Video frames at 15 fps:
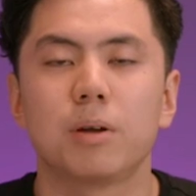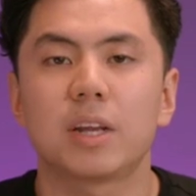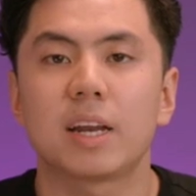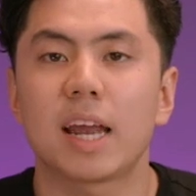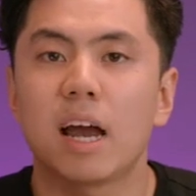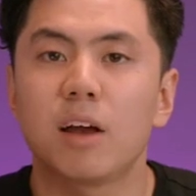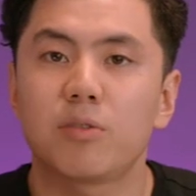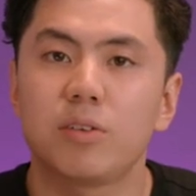at the
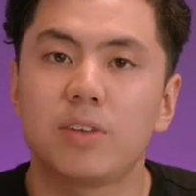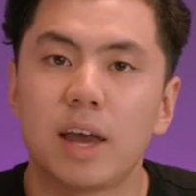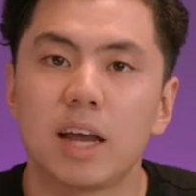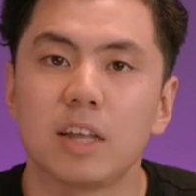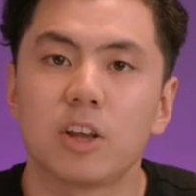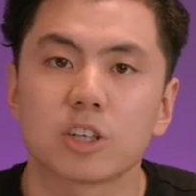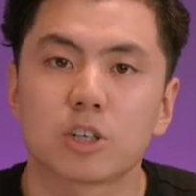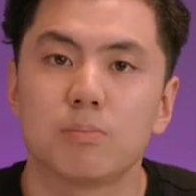end of the day, it
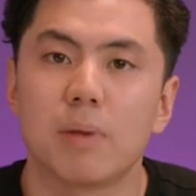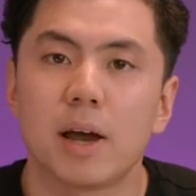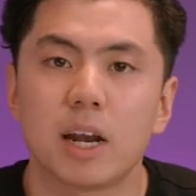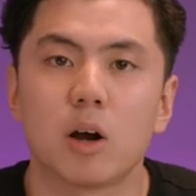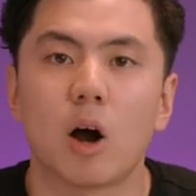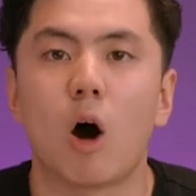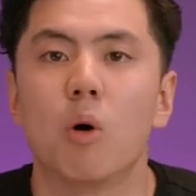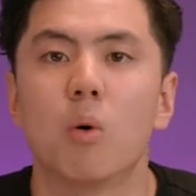doesn't matter
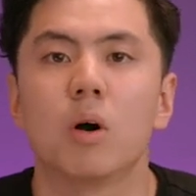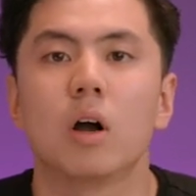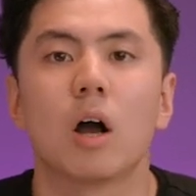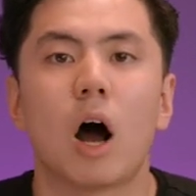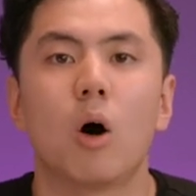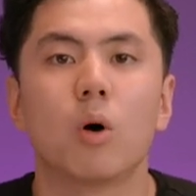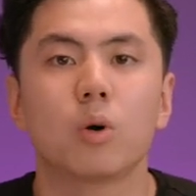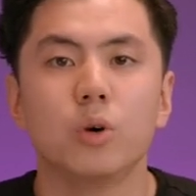
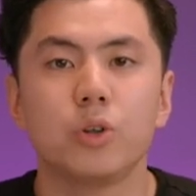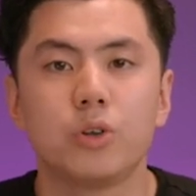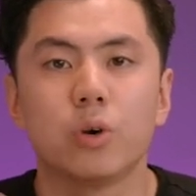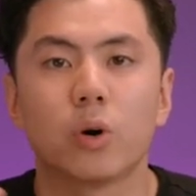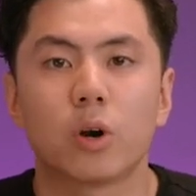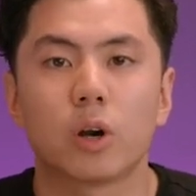how good your